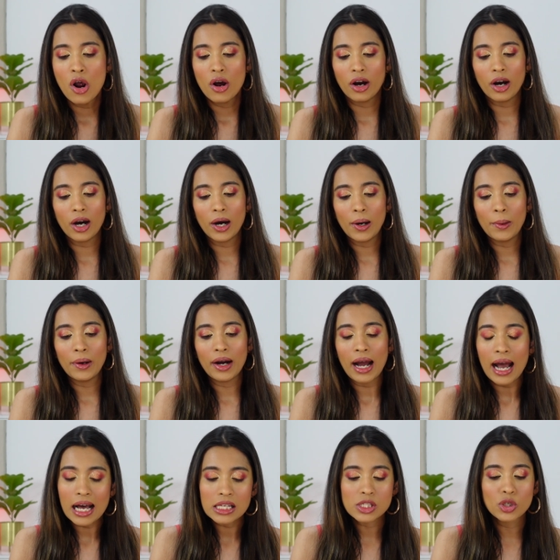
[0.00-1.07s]

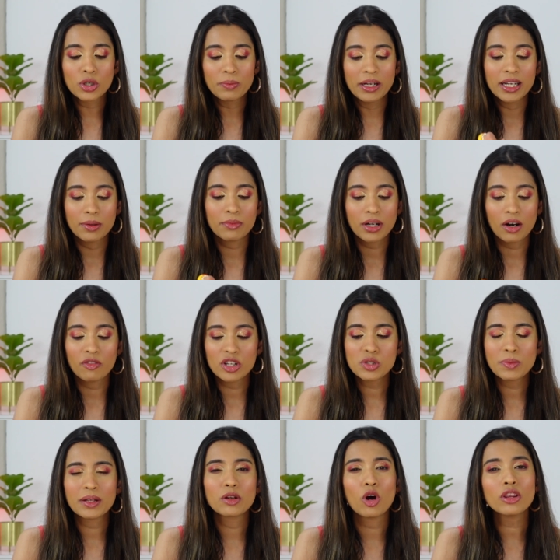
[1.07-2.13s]
Has good medium coverage,
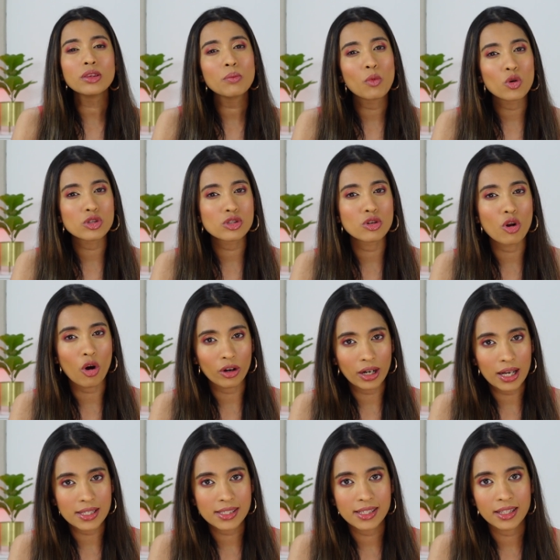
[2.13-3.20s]
but not the most long
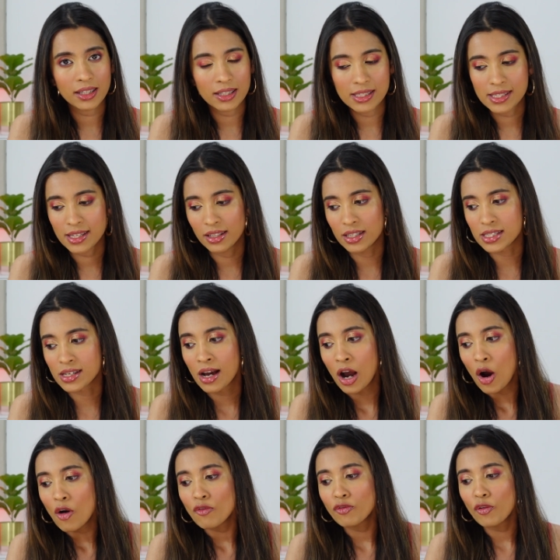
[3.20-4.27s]
lasting concealers.
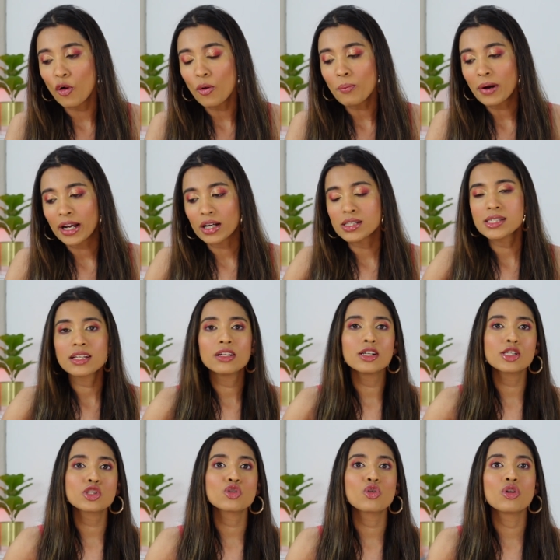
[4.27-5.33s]
For my
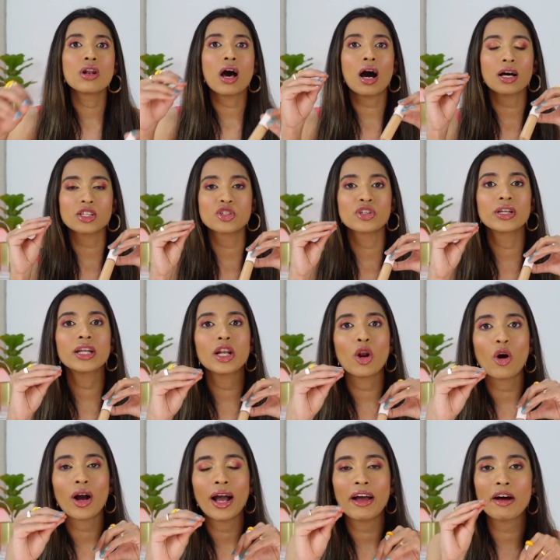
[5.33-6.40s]
concealers to last really
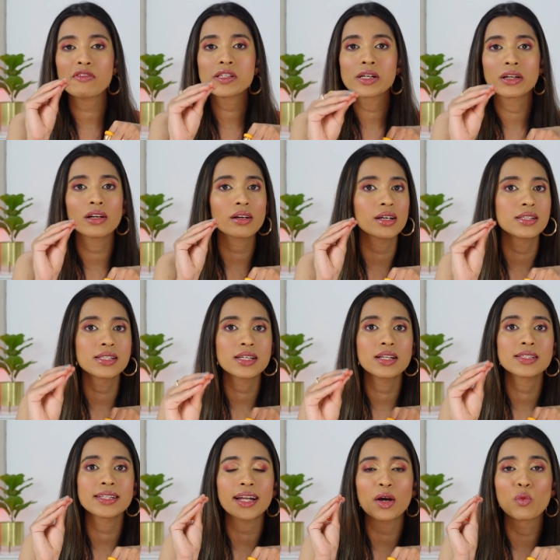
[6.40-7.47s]
long, I have certain
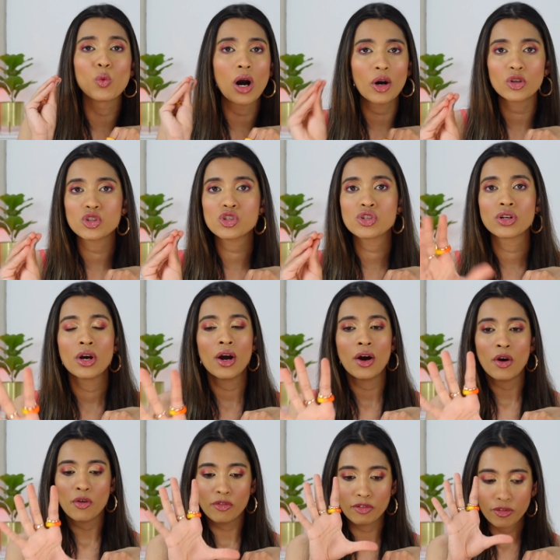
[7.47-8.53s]
concealers that I vouch
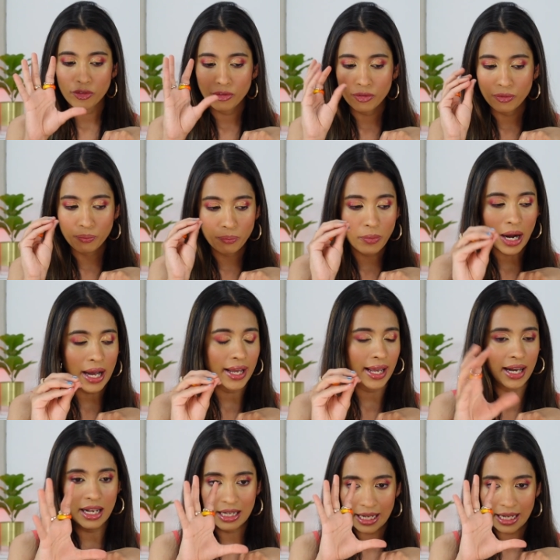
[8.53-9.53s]
by, and